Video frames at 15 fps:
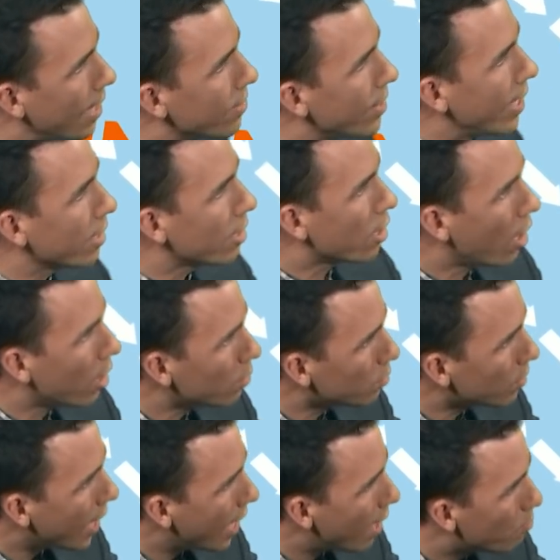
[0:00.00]
and then
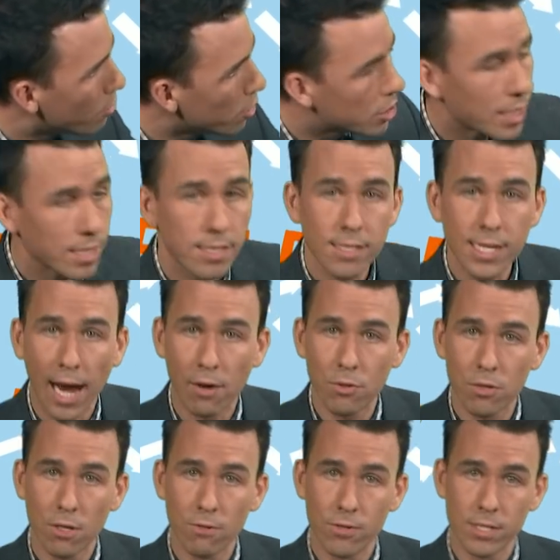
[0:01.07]
cold air pushing
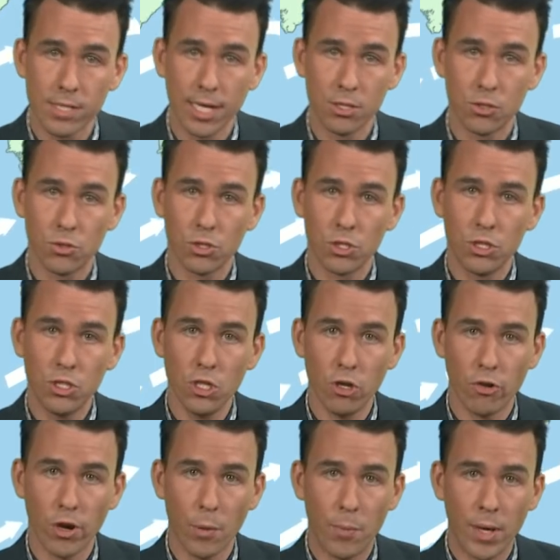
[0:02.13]
south over central
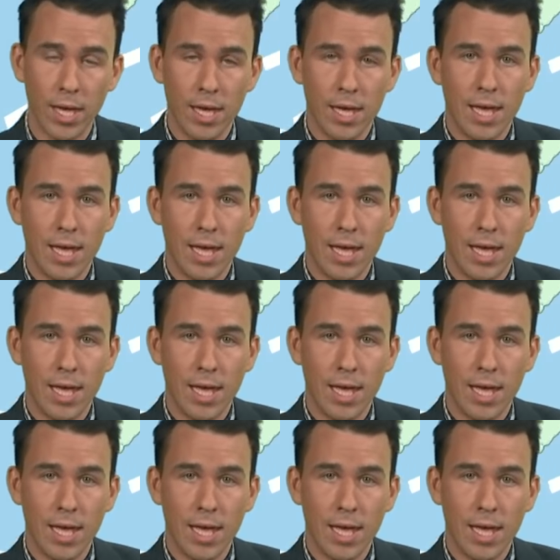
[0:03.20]
Europe.